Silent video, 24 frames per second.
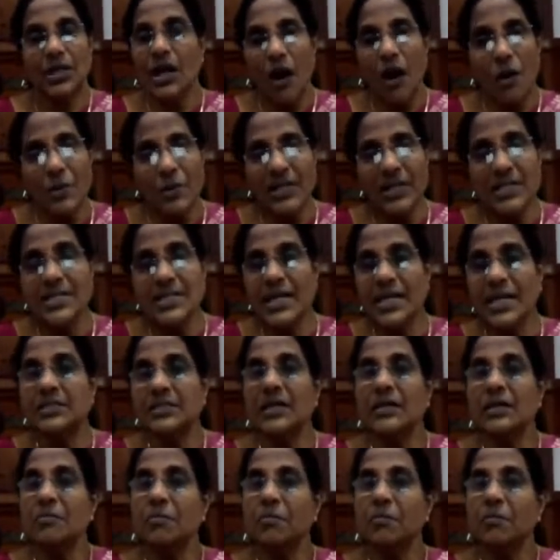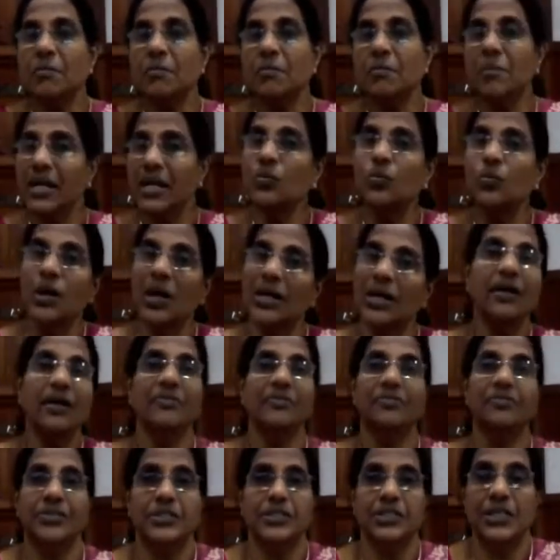The government sector may not
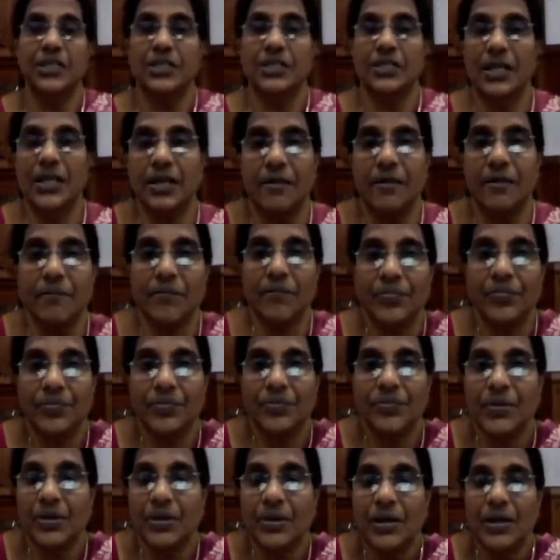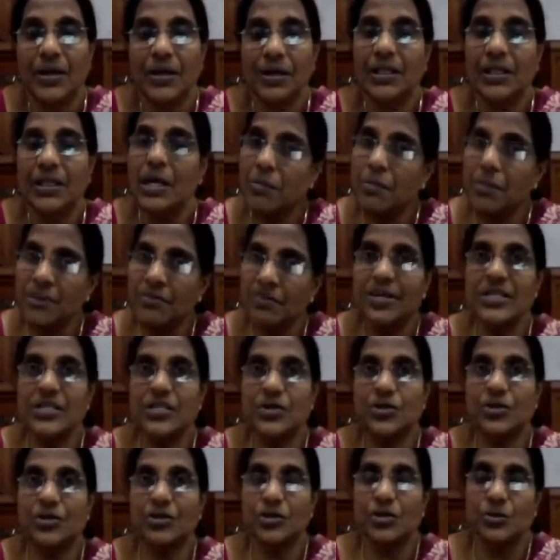work efficiently. They may
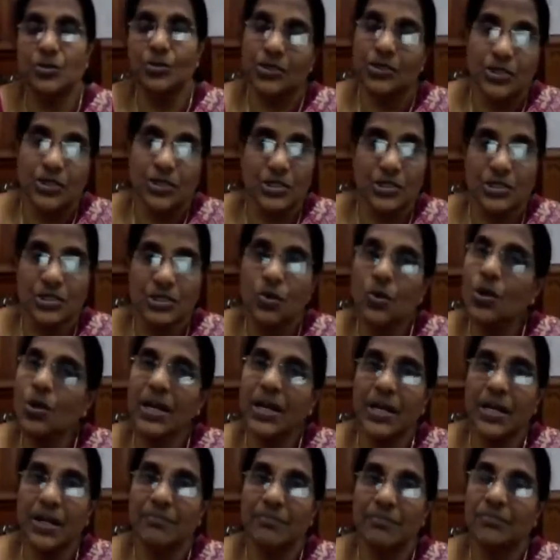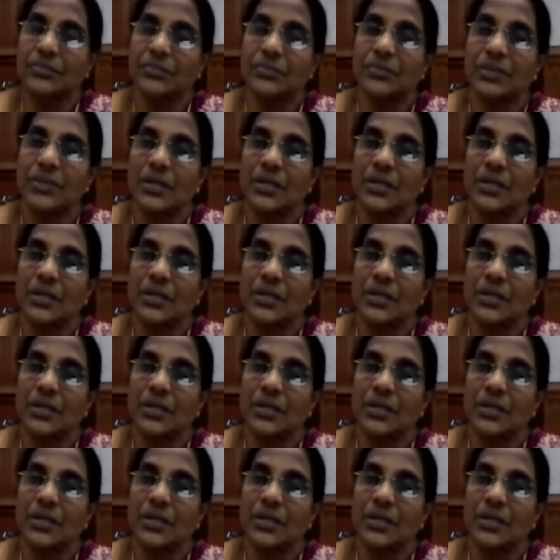waste resources. Okay.